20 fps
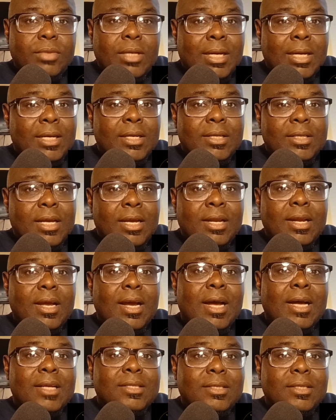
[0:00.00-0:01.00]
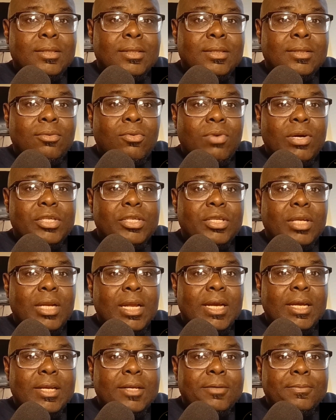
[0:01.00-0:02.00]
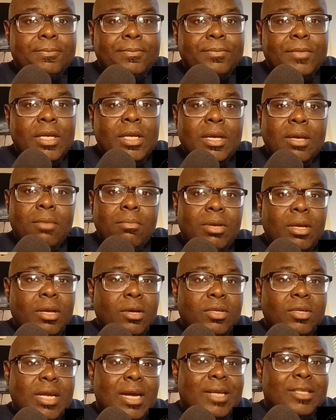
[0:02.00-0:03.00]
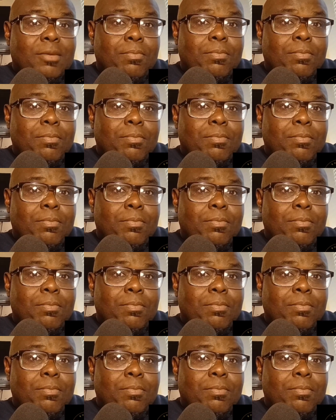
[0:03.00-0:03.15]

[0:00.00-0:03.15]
at it and ask a question later, because that's